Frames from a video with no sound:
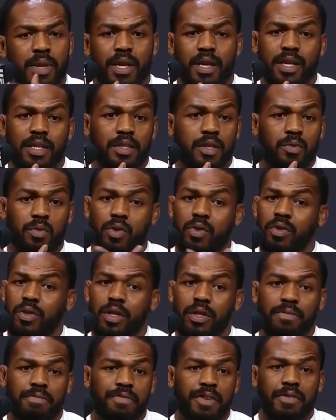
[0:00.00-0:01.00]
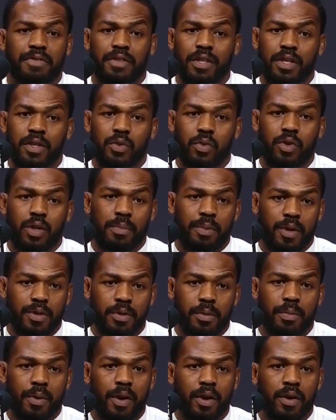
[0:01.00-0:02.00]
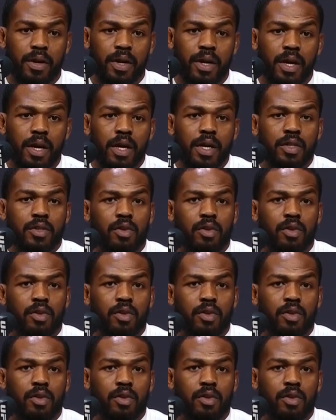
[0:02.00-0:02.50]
Me and Izzy, we're only 15, 20 pounds apart.